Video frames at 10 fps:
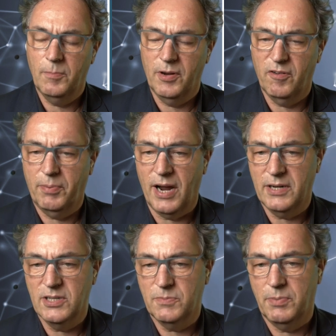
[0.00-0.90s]
of
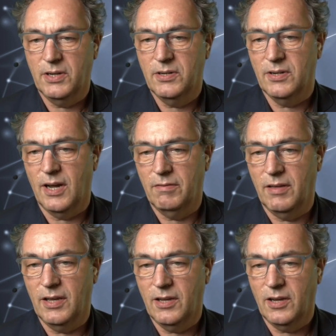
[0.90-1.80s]
practice, but I
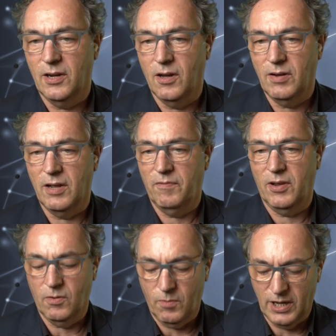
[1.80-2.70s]
think, you know, if you
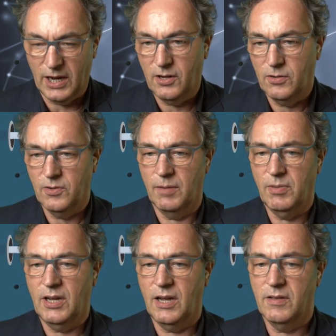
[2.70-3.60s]
don't want to get too
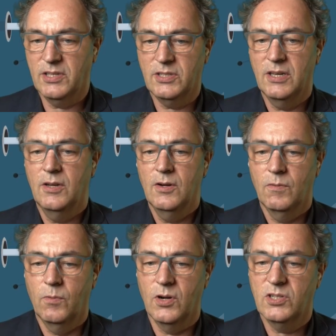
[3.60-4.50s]
gimmicky, this
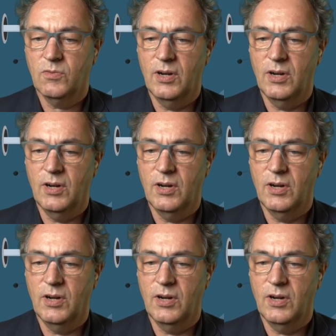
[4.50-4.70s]
works really